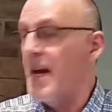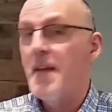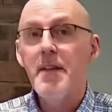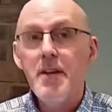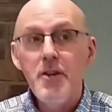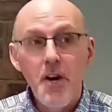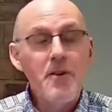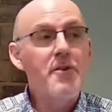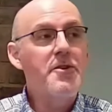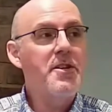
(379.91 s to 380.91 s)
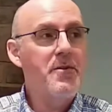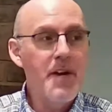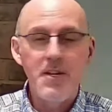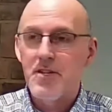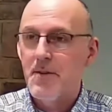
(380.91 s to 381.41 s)
And the younger
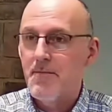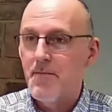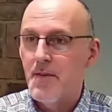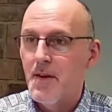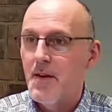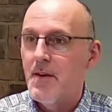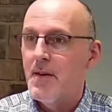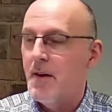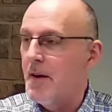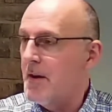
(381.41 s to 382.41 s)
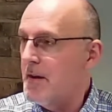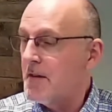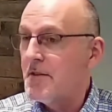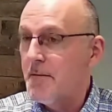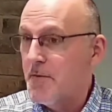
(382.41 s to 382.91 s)
generation,
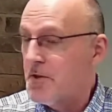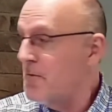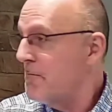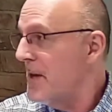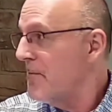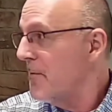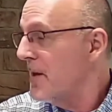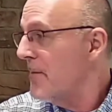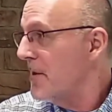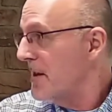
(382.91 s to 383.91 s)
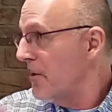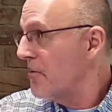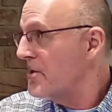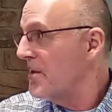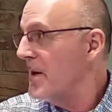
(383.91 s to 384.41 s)
except for two people that were the older
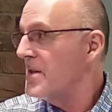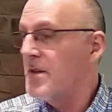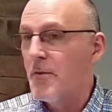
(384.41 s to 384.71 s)
generation,